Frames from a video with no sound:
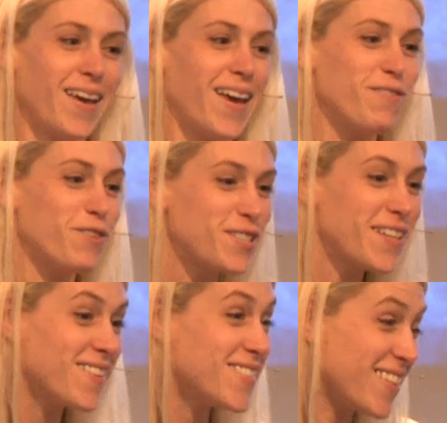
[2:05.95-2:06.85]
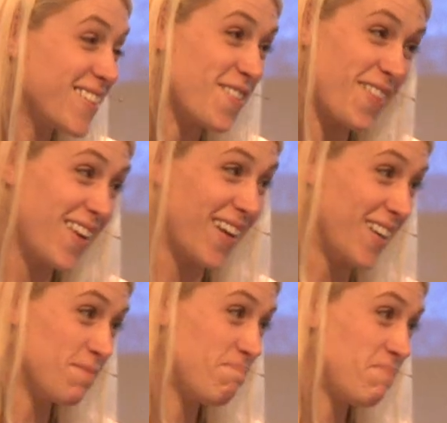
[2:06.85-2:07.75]
And if you're sitting there
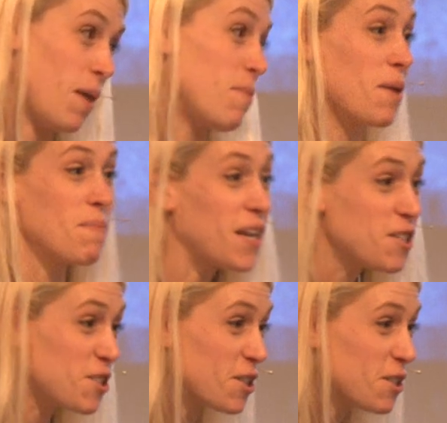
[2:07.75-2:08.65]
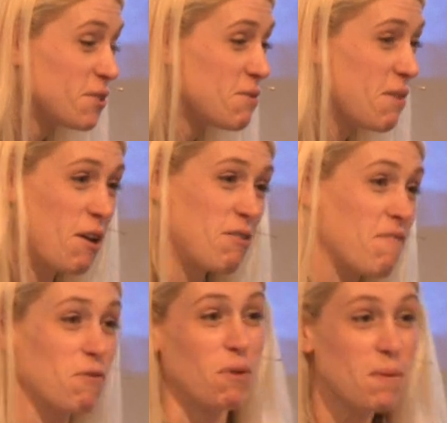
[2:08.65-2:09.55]
thinking, I'm not a manager, I don't
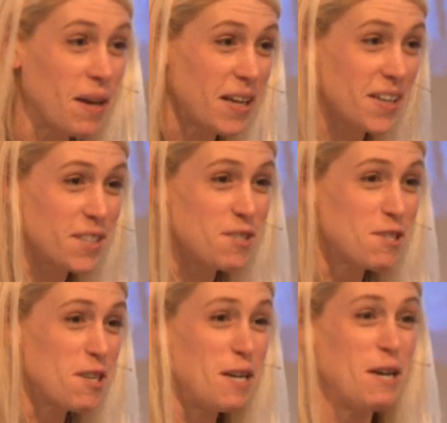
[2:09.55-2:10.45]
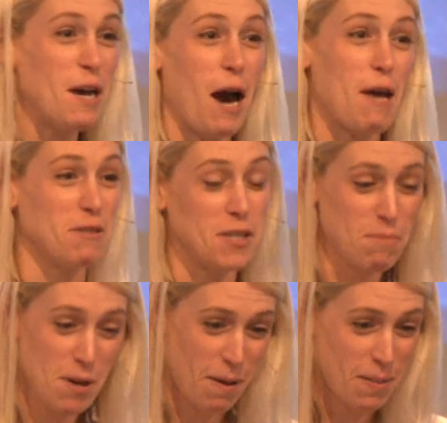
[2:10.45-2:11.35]
ever want to manage, I don't need to
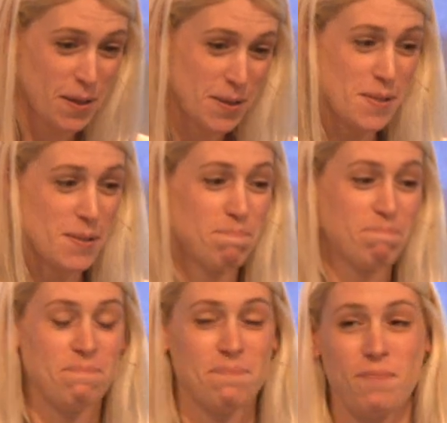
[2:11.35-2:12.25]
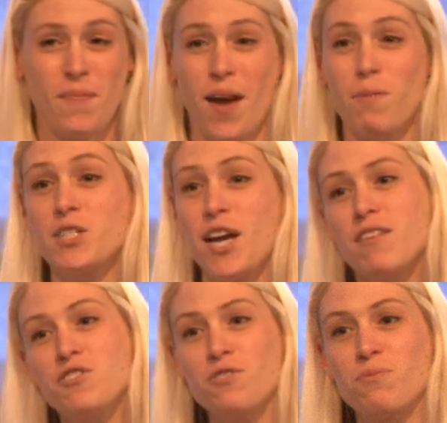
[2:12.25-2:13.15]
worry about this, I would
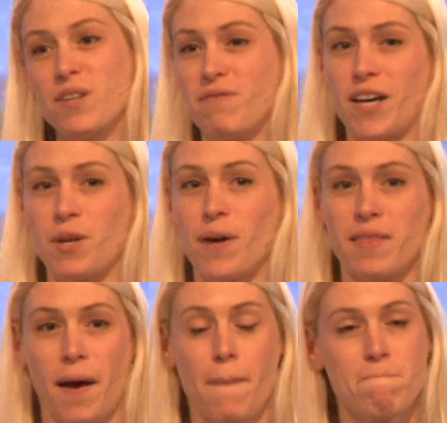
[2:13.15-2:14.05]
challenge you to reevaluate that.